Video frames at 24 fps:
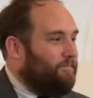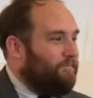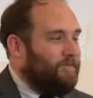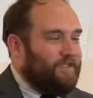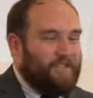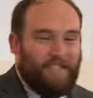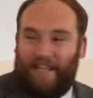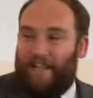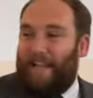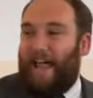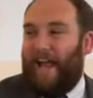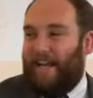
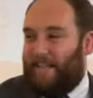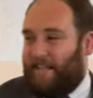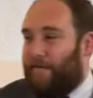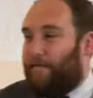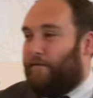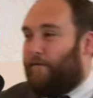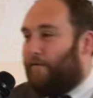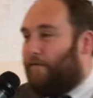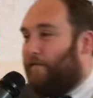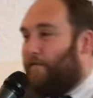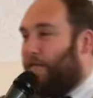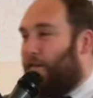
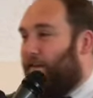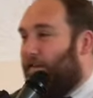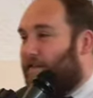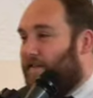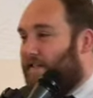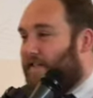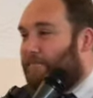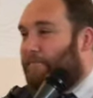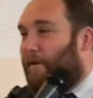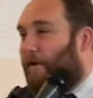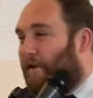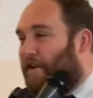selective
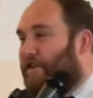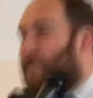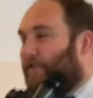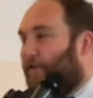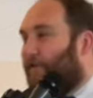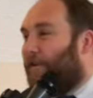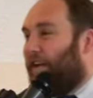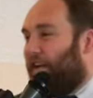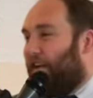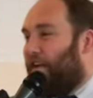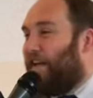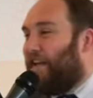
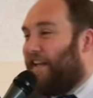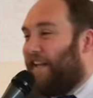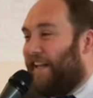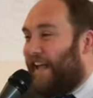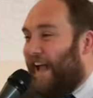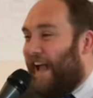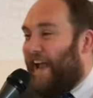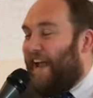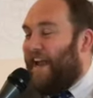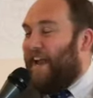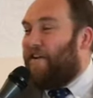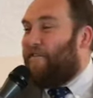spiritual
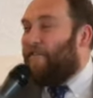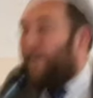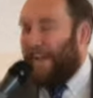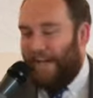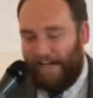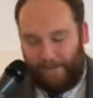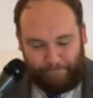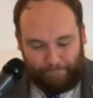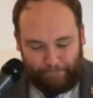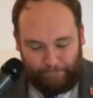hearing,